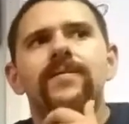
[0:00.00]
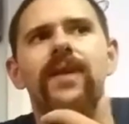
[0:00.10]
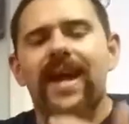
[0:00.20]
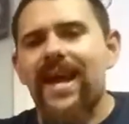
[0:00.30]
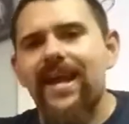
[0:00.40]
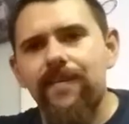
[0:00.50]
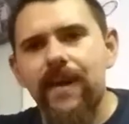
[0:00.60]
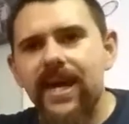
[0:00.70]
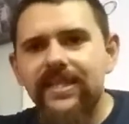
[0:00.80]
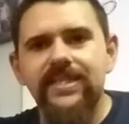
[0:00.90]
the
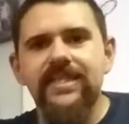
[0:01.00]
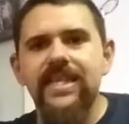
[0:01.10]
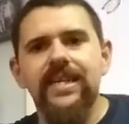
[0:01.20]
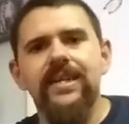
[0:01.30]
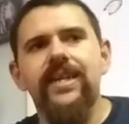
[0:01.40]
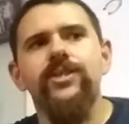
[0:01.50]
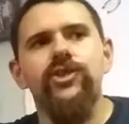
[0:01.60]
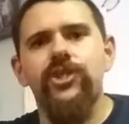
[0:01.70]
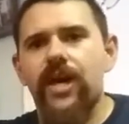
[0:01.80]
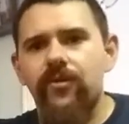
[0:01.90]
anime scene in
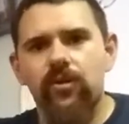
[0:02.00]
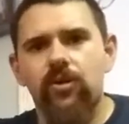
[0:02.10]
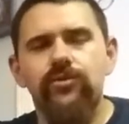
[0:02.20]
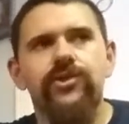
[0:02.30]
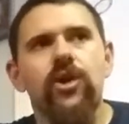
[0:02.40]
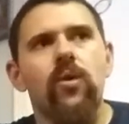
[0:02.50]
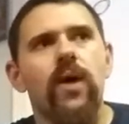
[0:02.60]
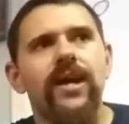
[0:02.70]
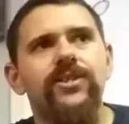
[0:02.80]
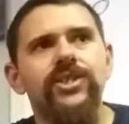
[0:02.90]
general,
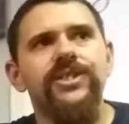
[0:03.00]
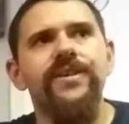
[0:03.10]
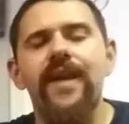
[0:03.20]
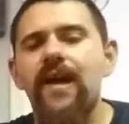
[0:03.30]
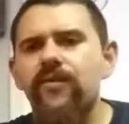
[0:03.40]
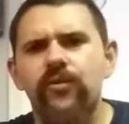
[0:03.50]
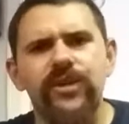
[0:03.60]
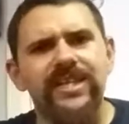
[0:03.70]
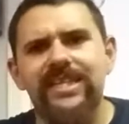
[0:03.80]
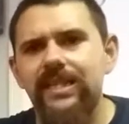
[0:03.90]
so it just never
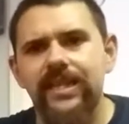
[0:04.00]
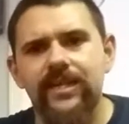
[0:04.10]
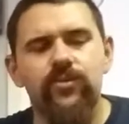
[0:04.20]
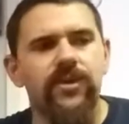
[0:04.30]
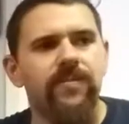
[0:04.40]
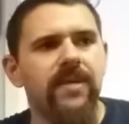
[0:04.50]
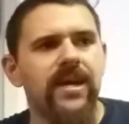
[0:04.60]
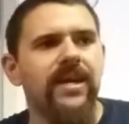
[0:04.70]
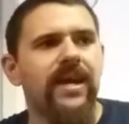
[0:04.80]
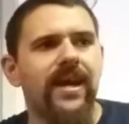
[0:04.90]
really clicked with
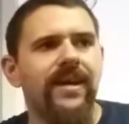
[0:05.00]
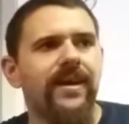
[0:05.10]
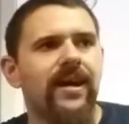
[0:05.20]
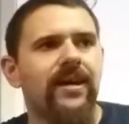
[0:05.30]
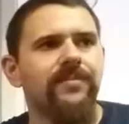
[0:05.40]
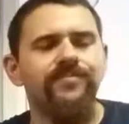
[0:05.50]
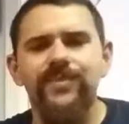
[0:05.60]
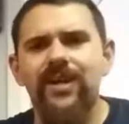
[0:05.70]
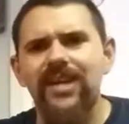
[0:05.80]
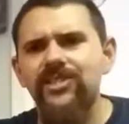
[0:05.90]
me, and,
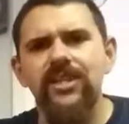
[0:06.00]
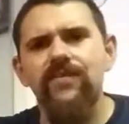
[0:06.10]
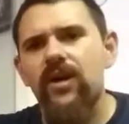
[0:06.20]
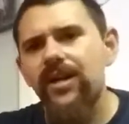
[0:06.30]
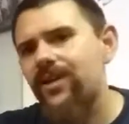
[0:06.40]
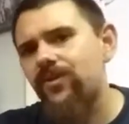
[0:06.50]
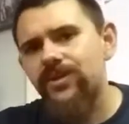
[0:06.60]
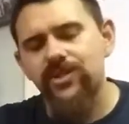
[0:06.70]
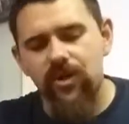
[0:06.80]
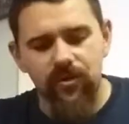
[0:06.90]
I just never got into
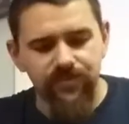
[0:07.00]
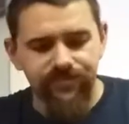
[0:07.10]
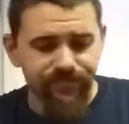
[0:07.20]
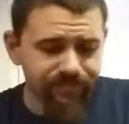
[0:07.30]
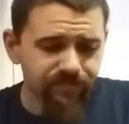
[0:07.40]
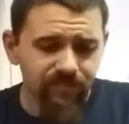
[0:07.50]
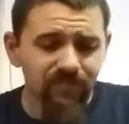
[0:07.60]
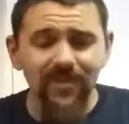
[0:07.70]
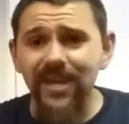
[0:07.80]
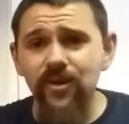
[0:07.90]
it, so
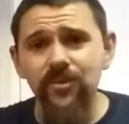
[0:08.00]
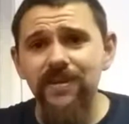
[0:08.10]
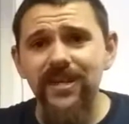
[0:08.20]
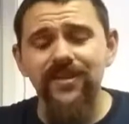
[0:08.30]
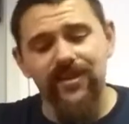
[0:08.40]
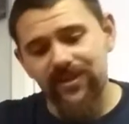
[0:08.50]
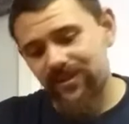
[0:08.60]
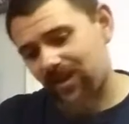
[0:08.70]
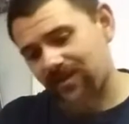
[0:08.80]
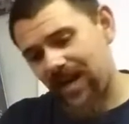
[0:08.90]
it would be neither
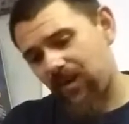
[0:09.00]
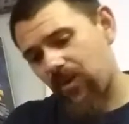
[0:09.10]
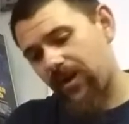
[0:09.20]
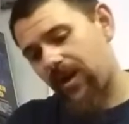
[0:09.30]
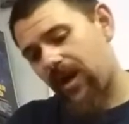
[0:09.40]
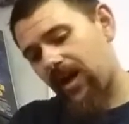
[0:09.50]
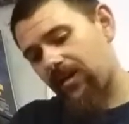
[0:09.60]
on that one.